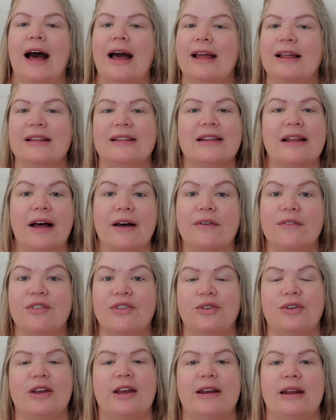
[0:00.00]
I love
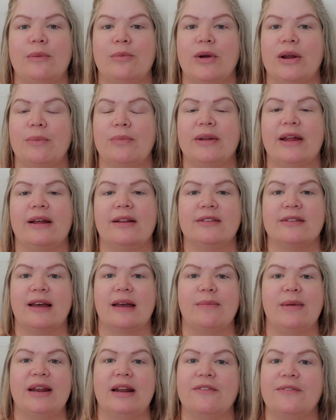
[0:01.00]
zucchini bread blends.
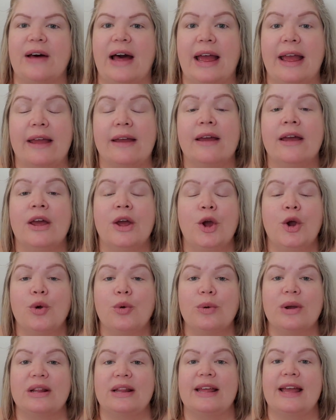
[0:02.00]
I mean, if I
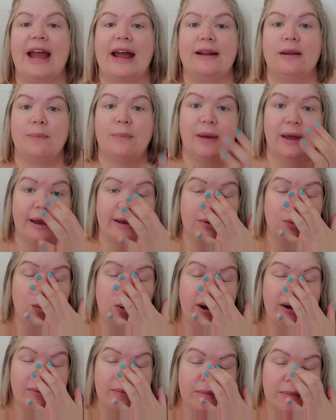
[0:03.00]
really had to pick
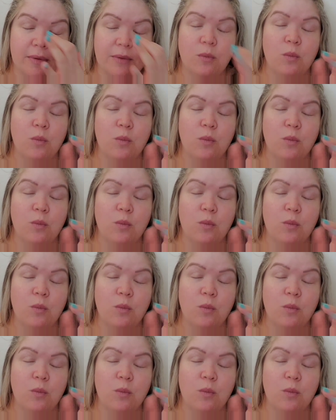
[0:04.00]
one